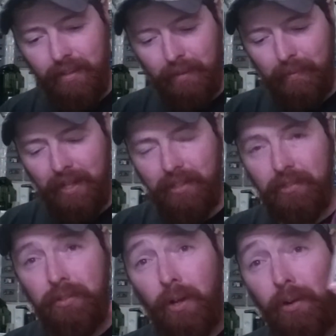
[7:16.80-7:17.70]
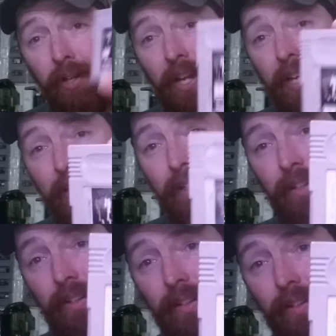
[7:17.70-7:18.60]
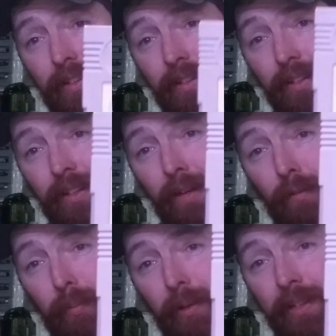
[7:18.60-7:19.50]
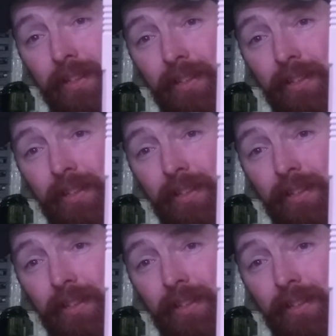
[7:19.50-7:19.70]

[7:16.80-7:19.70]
Then we got Stargate. Never played